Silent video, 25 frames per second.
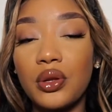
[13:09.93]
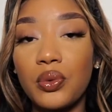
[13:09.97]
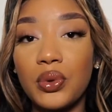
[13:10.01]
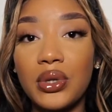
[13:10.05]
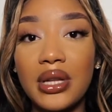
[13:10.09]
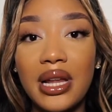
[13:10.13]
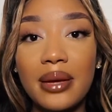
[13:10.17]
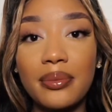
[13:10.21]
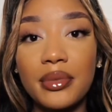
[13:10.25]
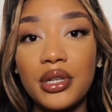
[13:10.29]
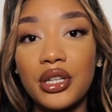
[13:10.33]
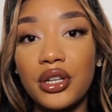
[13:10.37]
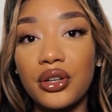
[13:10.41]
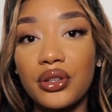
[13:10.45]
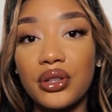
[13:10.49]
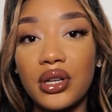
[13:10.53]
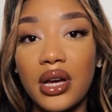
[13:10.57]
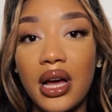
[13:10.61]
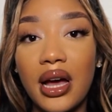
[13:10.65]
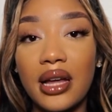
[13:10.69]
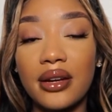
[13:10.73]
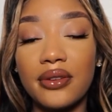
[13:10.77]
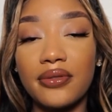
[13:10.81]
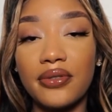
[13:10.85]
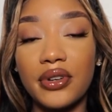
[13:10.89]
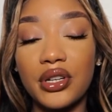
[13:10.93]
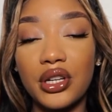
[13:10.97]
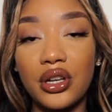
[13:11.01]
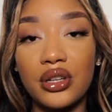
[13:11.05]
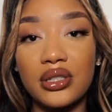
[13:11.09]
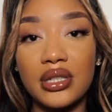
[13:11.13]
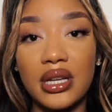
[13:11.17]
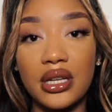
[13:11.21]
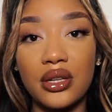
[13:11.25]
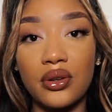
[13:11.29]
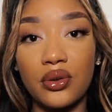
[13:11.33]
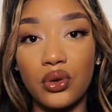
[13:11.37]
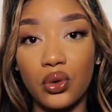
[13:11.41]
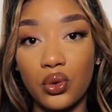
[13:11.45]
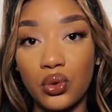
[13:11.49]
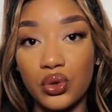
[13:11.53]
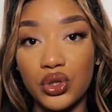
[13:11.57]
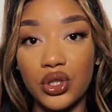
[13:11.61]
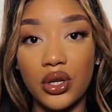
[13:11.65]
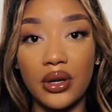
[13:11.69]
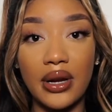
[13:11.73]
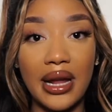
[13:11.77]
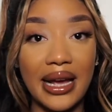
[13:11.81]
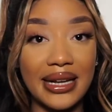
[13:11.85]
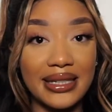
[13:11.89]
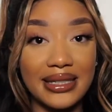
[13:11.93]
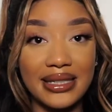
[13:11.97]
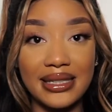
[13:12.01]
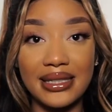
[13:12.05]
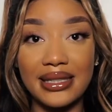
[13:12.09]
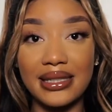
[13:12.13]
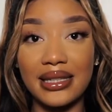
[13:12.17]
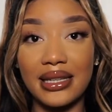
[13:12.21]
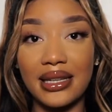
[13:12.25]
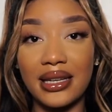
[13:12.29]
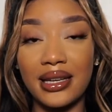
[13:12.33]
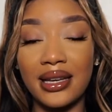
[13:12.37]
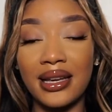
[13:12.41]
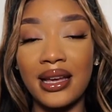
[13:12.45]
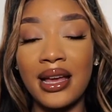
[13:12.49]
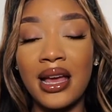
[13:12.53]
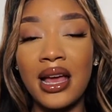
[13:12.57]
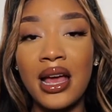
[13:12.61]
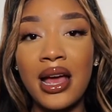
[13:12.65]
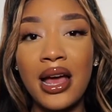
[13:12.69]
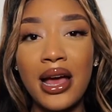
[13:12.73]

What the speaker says: Let me know the kind of videos that you'd also like to see.